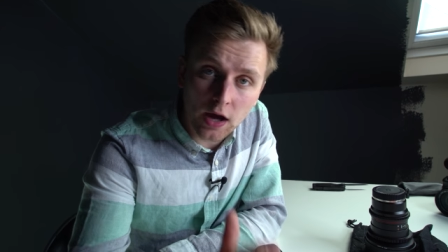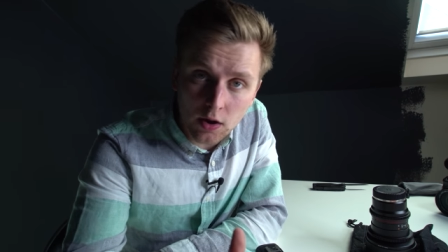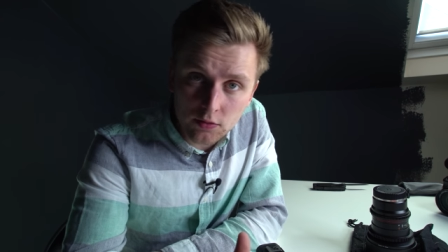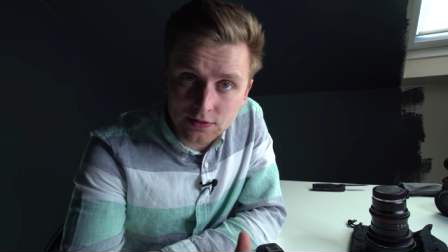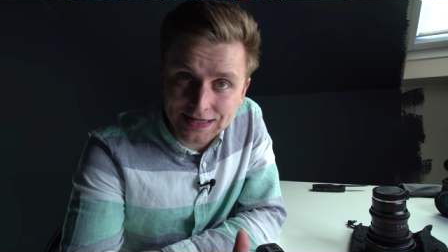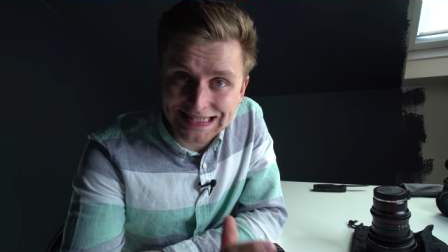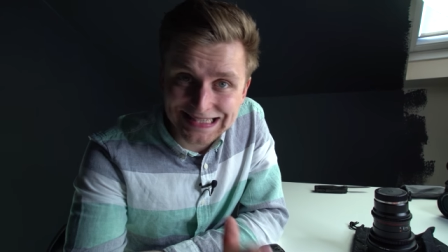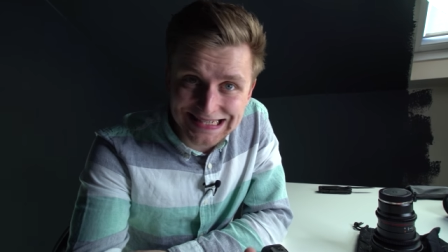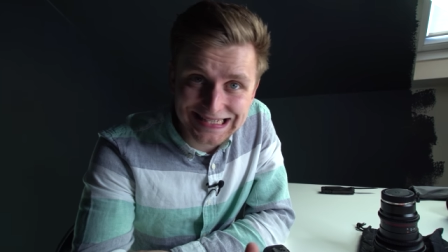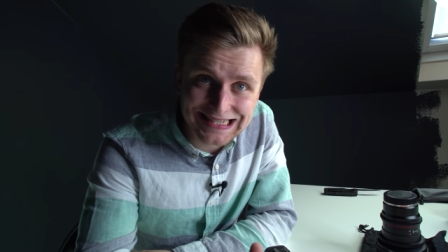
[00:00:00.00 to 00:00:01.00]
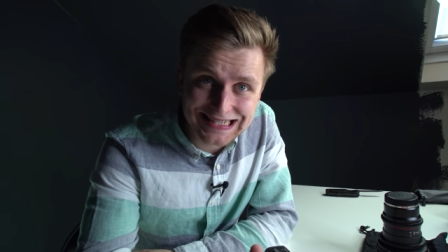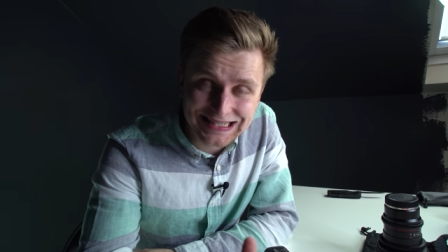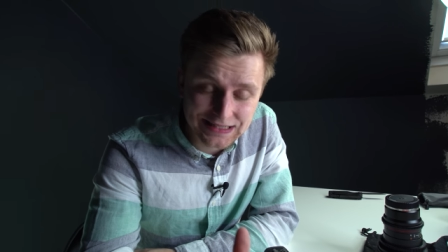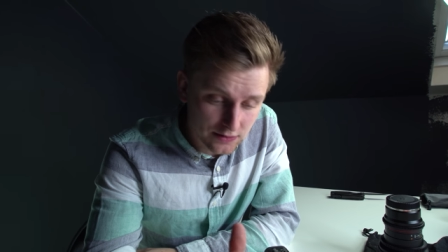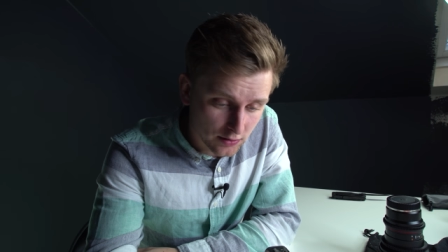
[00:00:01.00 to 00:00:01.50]
How is this
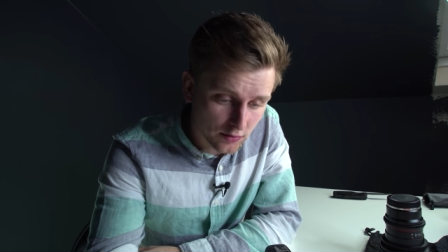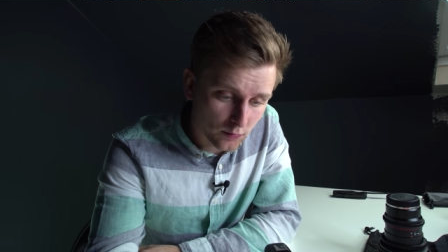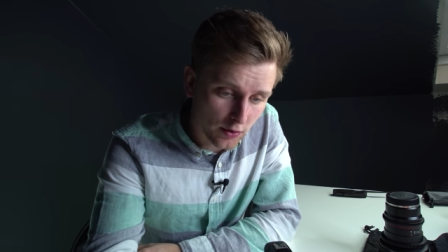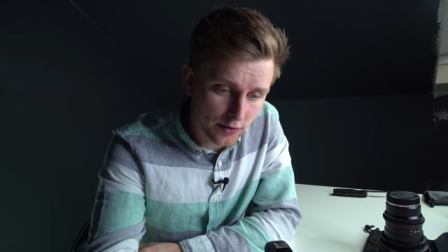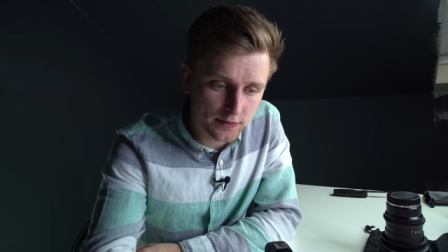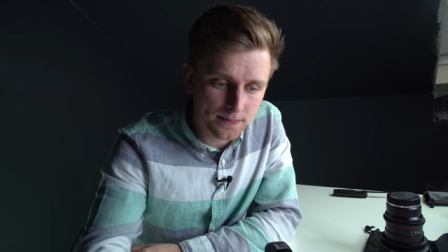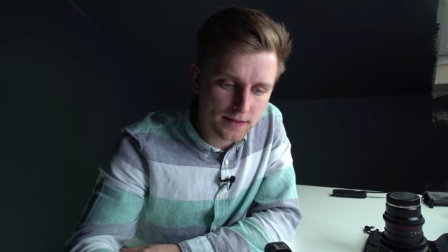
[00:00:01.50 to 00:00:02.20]
gonna work?